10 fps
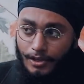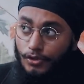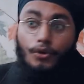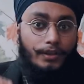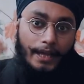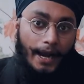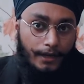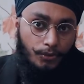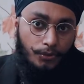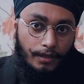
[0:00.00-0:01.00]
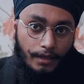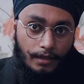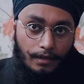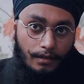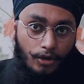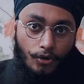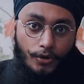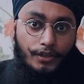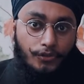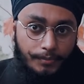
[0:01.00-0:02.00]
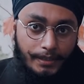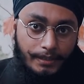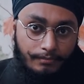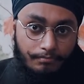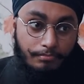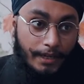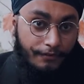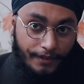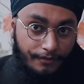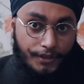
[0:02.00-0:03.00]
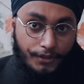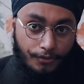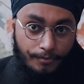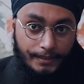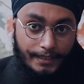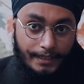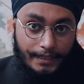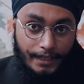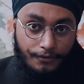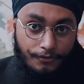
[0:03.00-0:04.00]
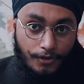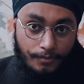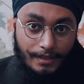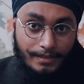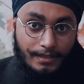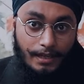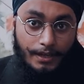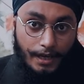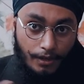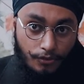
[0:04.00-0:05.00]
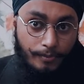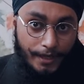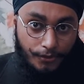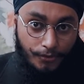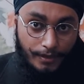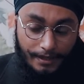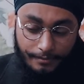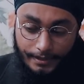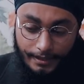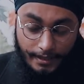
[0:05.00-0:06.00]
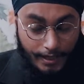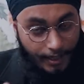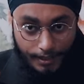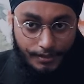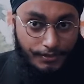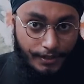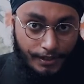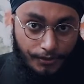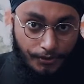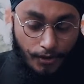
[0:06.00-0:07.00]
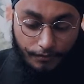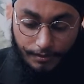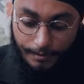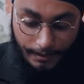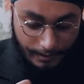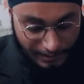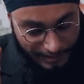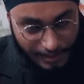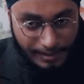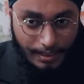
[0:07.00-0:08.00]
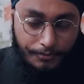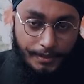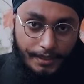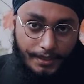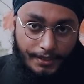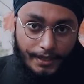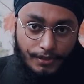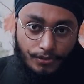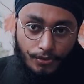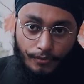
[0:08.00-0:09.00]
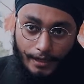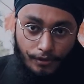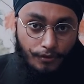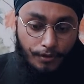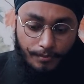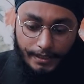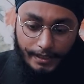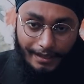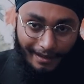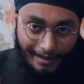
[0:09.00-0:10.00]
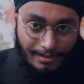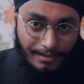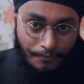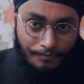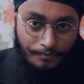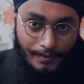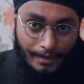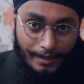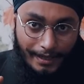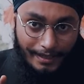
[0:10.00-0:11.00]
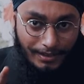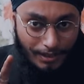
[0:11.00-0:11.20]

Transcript: Not that good, according to me. My favorite aroma that I get from is Araku Microclimate. It is really good coffee, but still somewhere near that. So value for money is like